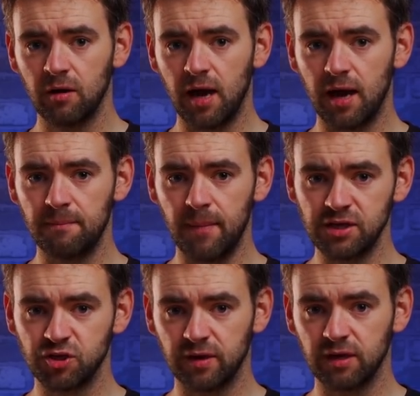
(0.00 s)
uh,
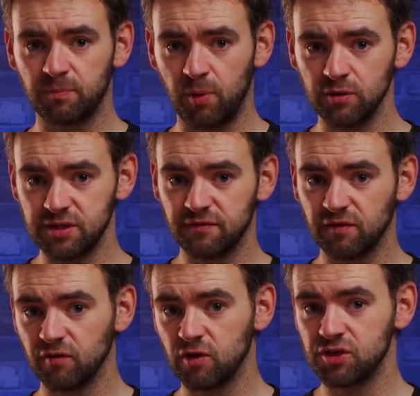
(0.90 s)
measuring the point of
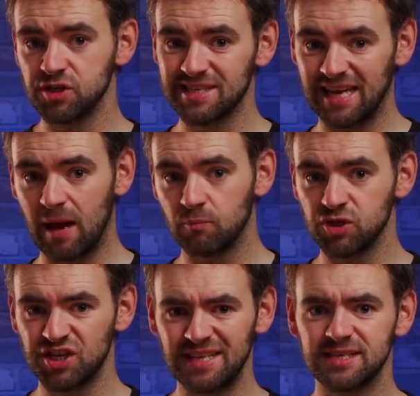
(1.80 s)
convergence to
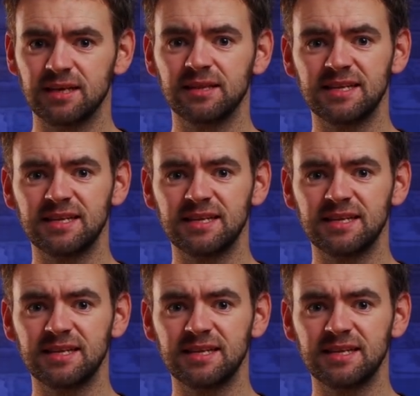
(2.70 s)
camera sensor,